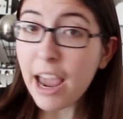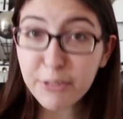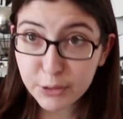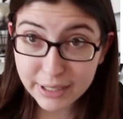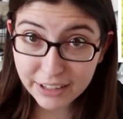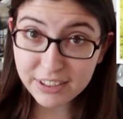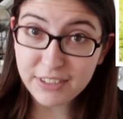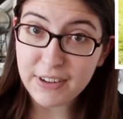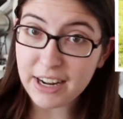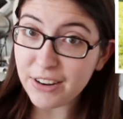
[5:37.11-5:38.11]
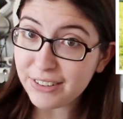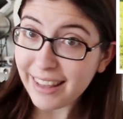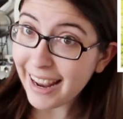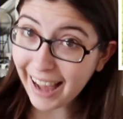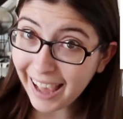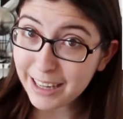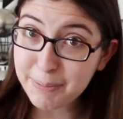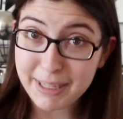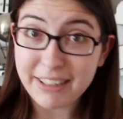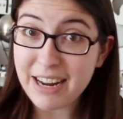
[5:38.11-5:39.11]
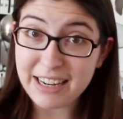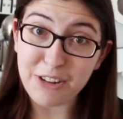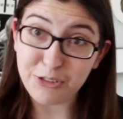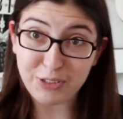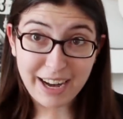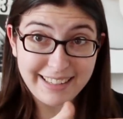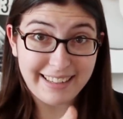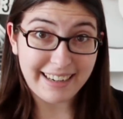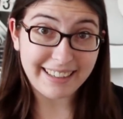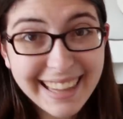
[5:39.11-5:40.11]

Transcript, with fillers: everyone else's videos that I appear in right here.